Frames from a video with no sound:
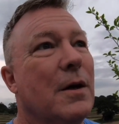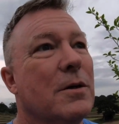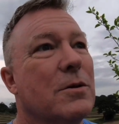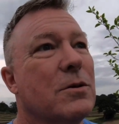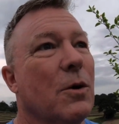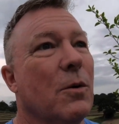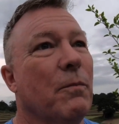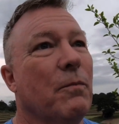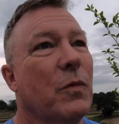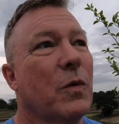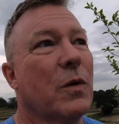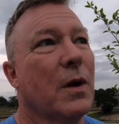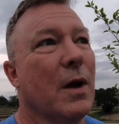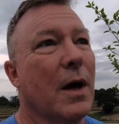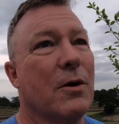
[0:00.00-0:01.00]
So
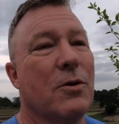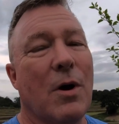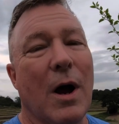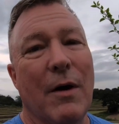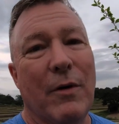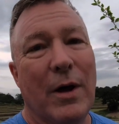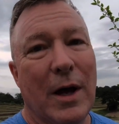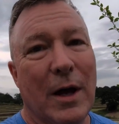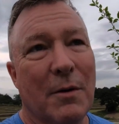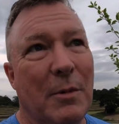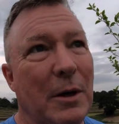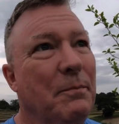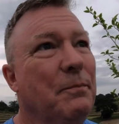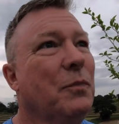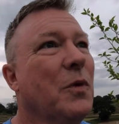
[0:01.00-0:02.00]
got to drive ahead of
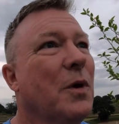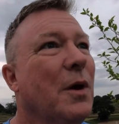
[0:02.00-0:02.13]
me.